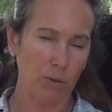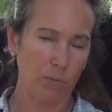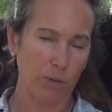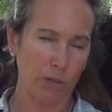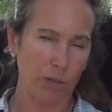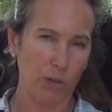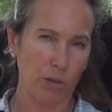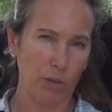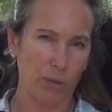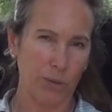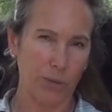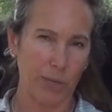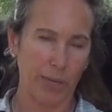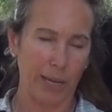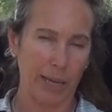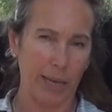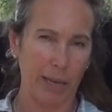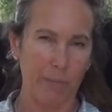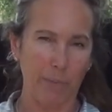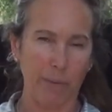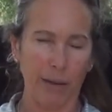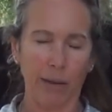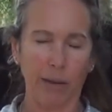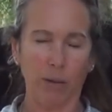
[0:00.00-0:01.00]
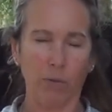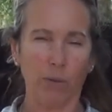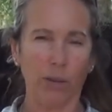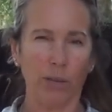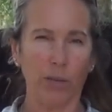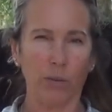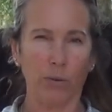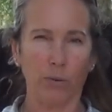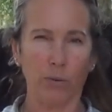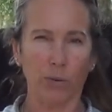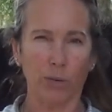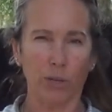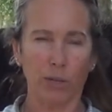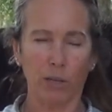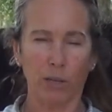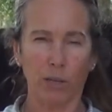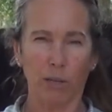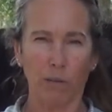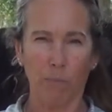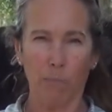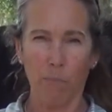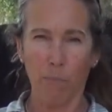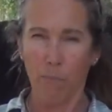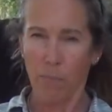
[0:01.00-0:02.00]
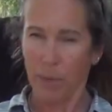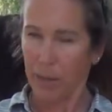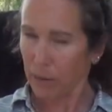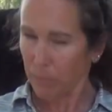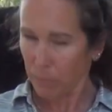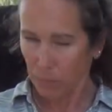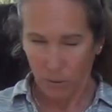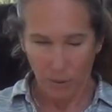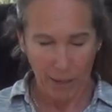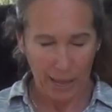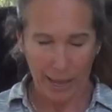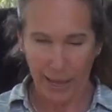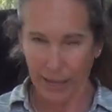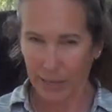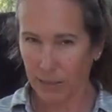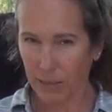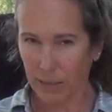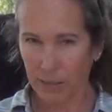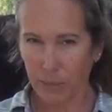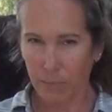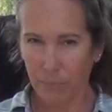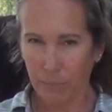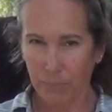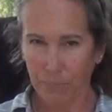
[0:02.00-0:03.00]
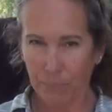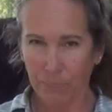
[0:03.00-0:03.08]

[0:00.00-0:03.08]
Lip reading: which you'll see, meaning we use minimal aids.